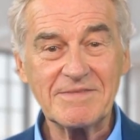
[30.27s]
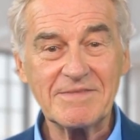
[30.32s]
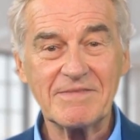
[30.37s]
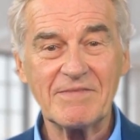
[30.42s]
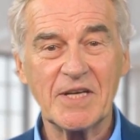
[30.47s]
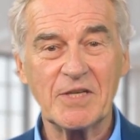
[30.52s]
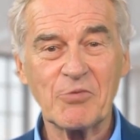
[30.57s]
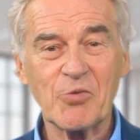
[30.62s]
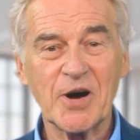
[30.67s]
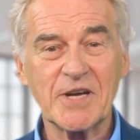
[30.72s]

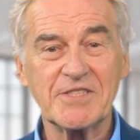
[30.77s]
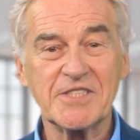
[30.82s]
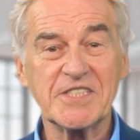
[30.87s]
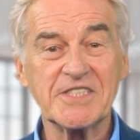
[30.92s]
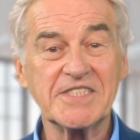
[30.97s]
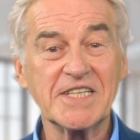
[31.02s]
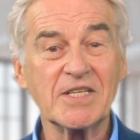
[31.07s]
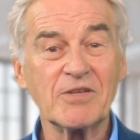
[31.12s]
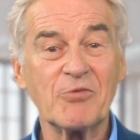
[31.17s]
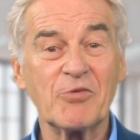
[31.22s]
But what
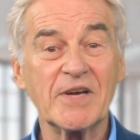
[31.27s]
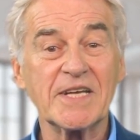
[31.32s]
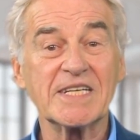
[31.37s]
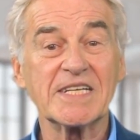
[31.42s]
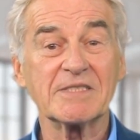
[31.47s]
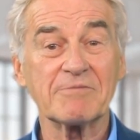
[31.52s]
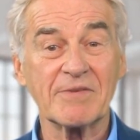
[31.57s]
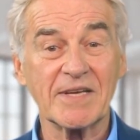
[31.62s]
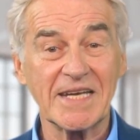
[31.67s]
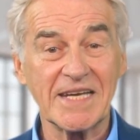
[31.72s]
does that
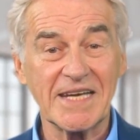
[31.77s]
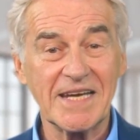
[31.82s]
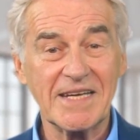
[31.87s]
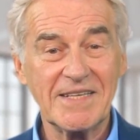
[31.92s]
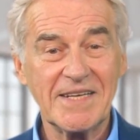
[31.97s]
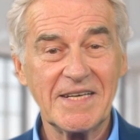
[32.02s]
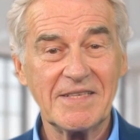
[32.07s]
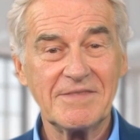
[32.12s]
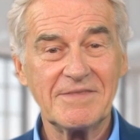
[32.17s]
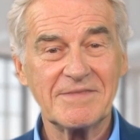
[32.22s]
really
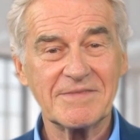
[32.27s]
mean?